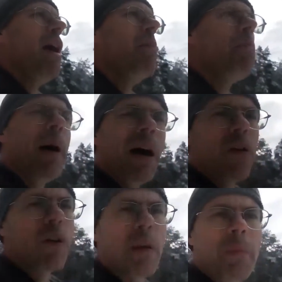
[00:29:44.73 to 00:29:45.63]

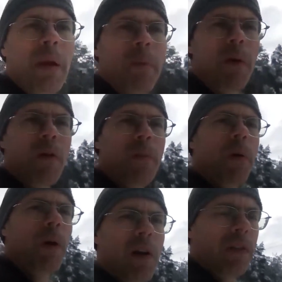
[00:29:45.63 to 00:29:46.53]
empower the people of
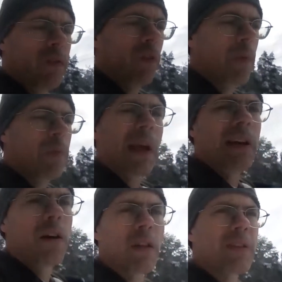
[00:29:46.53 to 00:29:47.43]
Poland
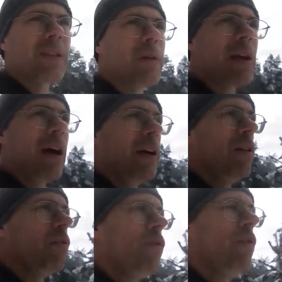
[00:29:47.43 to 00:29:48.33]
and not some kind
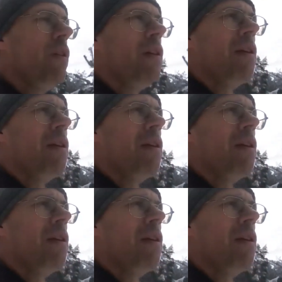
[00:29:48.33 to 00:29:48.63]
of